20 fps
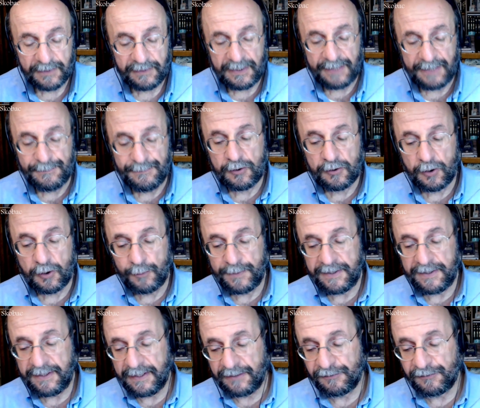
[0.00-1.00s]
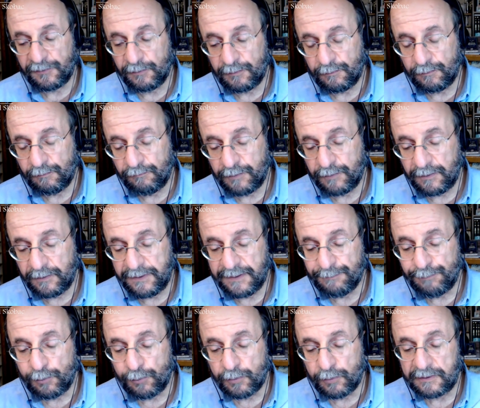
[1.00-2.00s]
Chaim Jacobi has a really
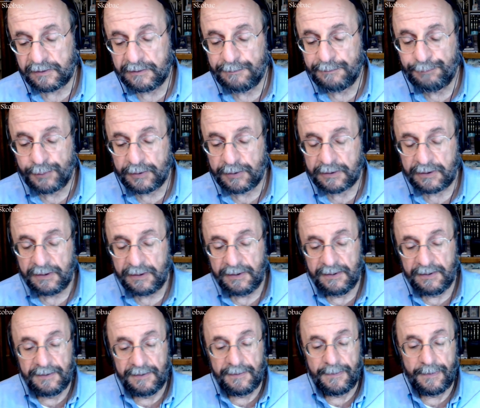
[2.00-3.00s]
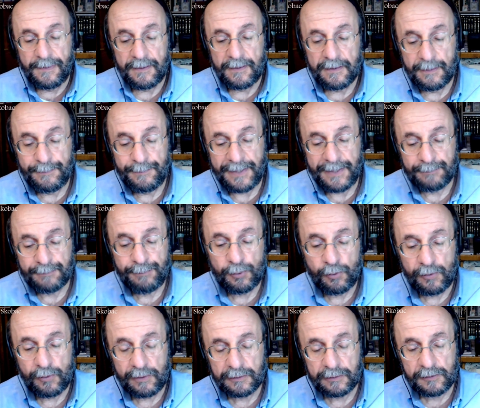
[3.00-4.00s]
important book about
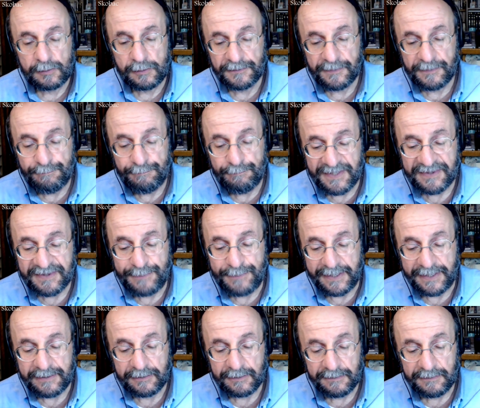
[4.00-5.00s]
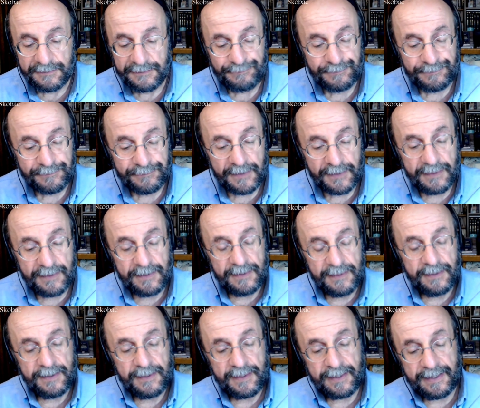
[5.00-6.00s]
Paul called The Myth Maker,
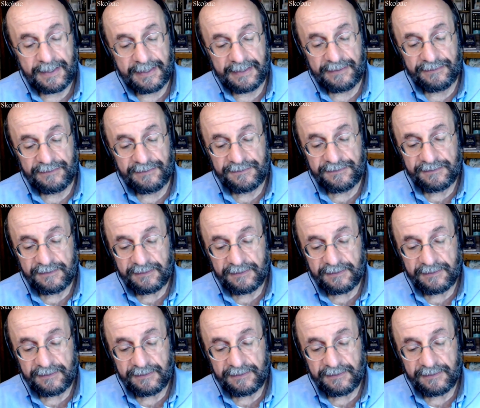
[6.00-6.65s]
and